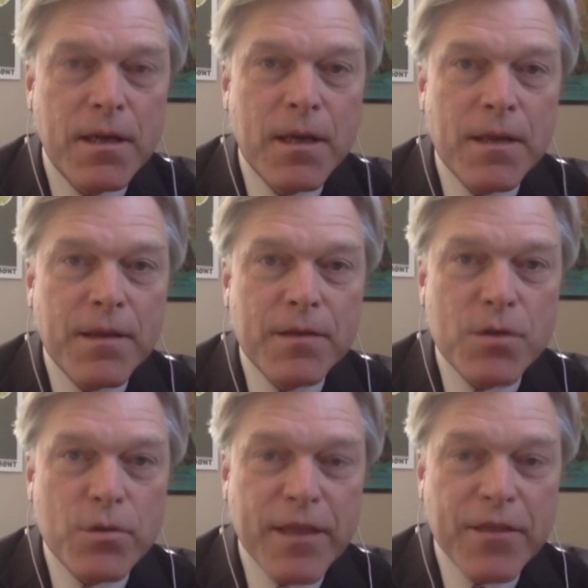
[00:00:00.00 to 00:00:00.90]
There's
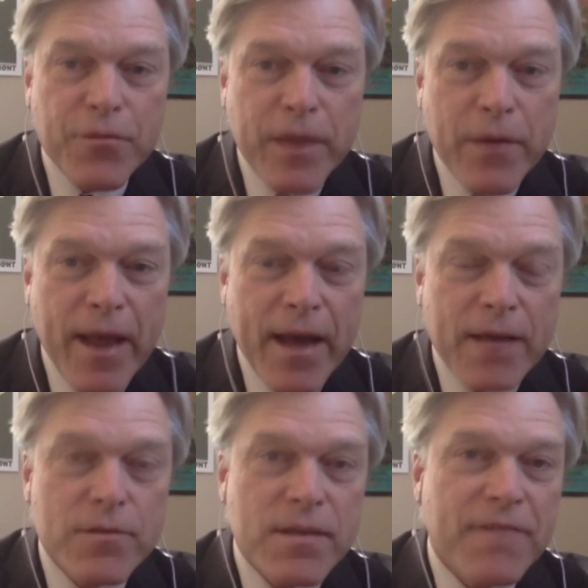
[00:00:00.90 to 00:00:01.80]
only 3
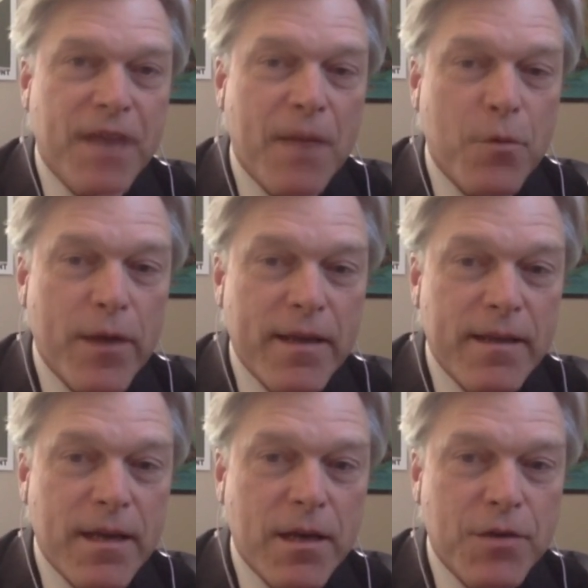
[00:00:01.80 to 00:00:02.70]
reactors left operating in the
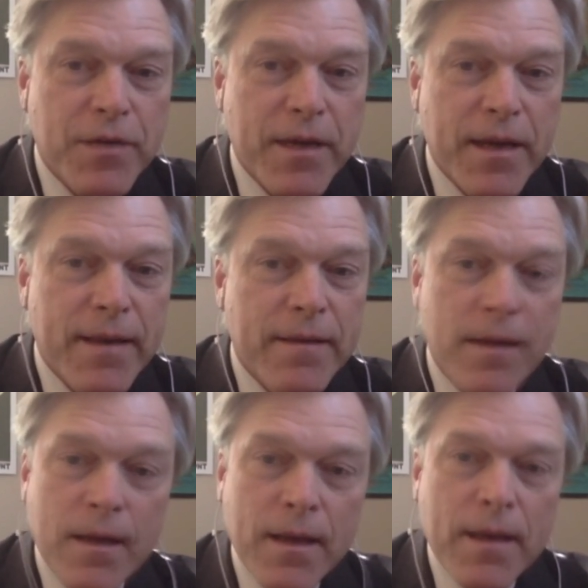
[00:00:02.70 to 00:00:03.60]
country, and
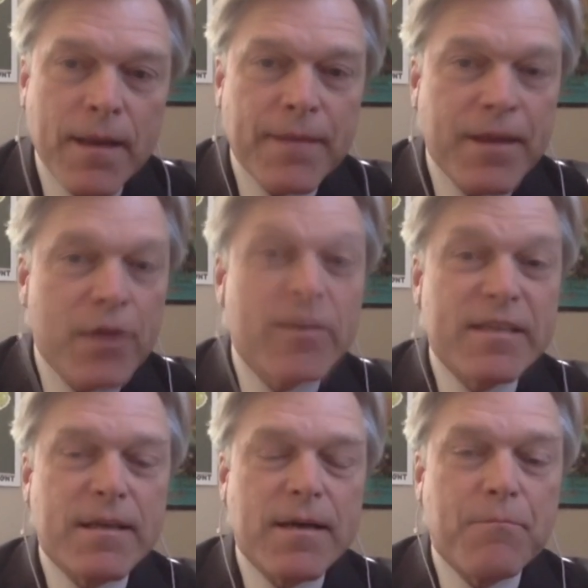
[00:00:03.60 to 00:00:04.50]
there is
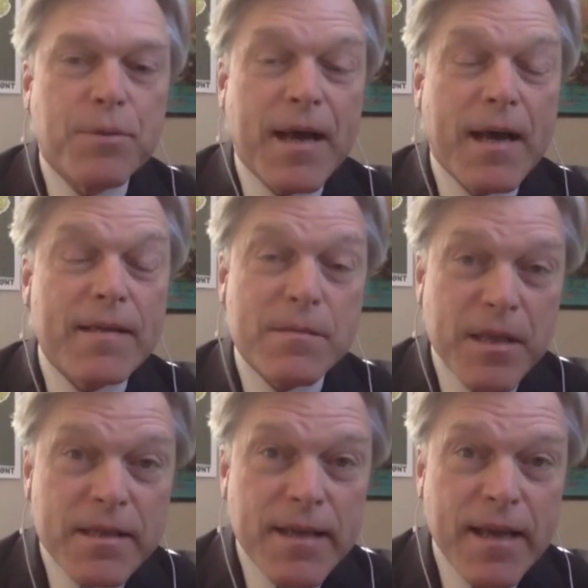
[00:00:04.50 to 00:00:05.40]
the
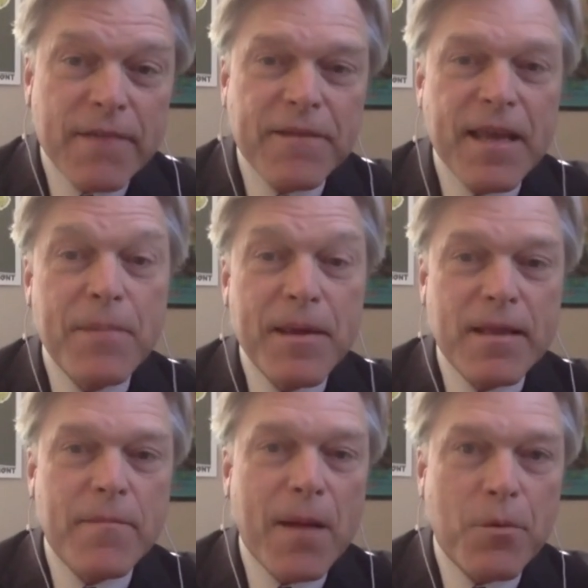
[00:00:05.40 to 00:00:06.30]
possibility of keeping them
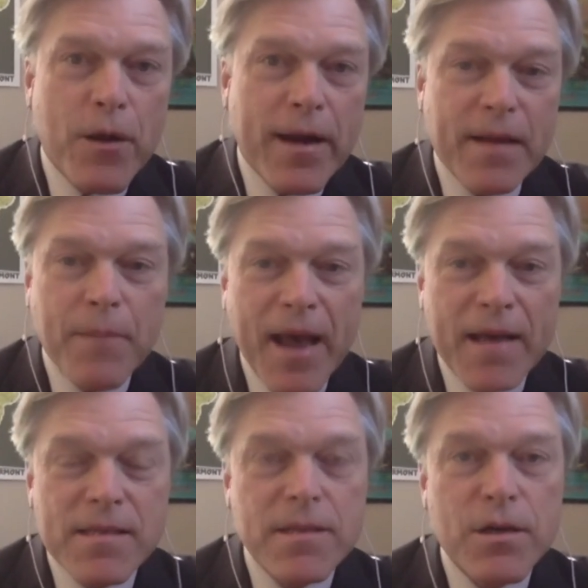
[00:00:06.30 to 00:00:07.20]
operating
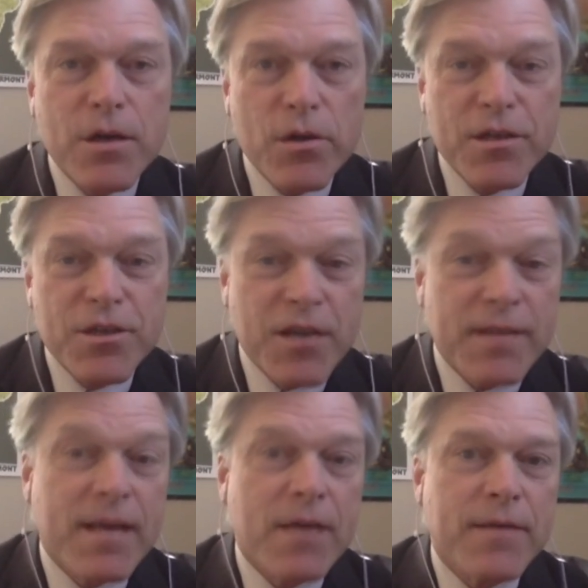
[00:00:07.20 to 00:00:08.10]
past their current
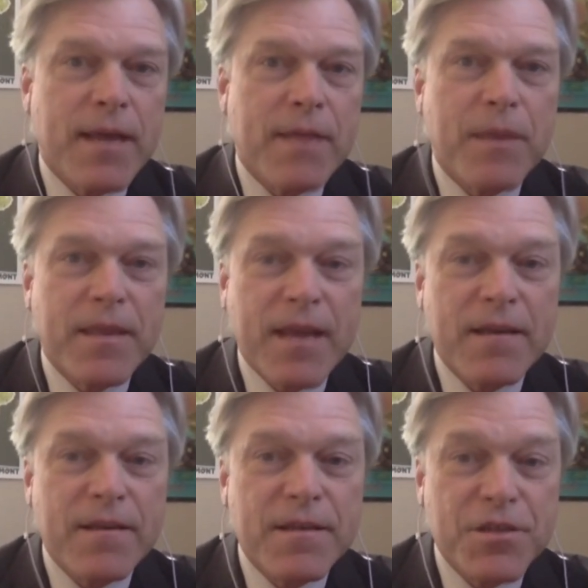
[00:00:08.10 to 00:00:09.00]
shutdown date by the end of
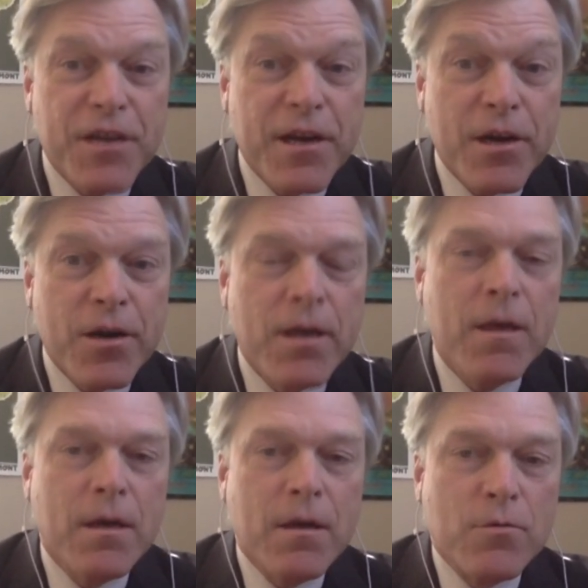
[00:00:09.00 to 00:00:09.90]
this year,
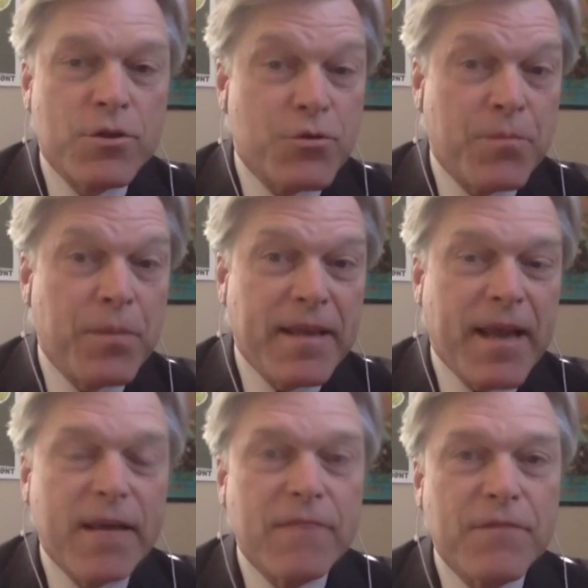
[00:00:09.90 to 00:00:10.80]
which would be the
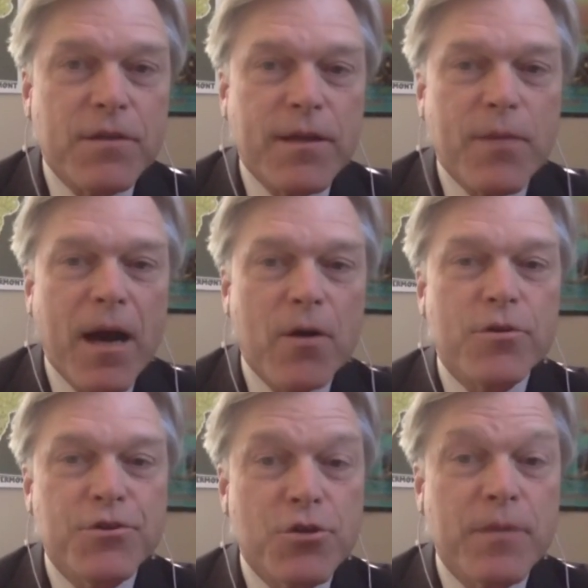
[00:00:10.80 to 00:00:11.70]
end of nuclear power in
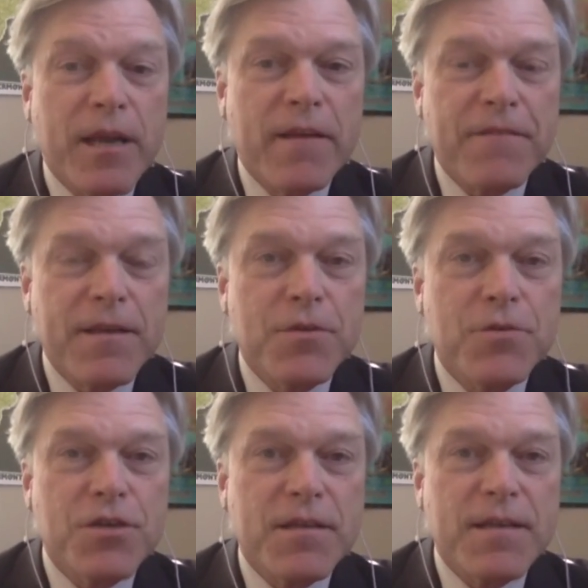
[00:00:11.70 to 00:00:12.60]
Germany if they do
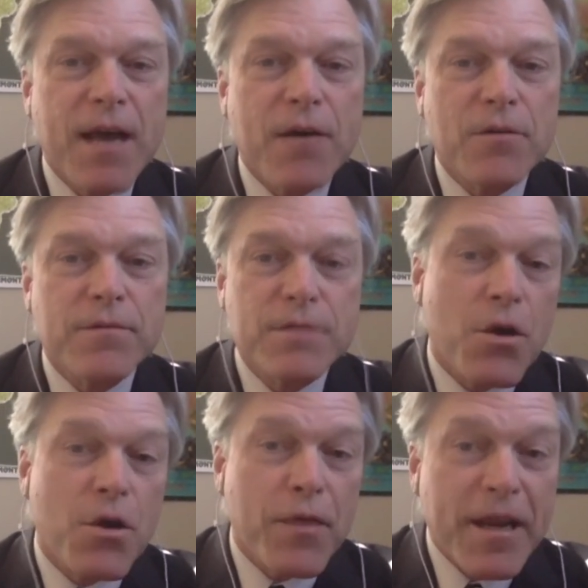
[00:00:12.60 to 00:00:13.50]
shut down.
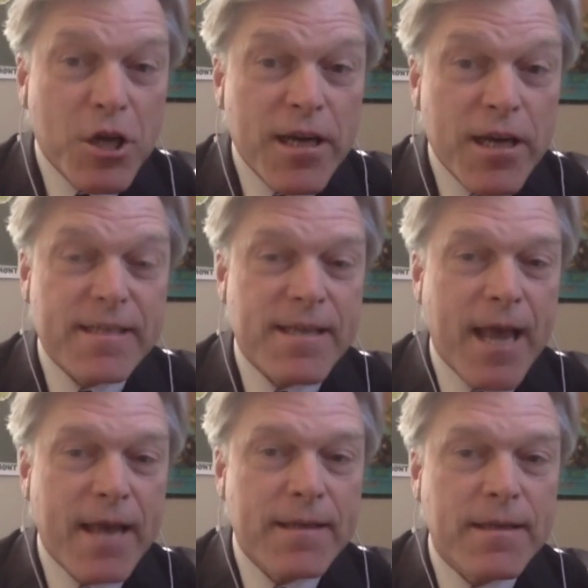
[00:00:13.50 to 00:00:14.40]
So they could extend.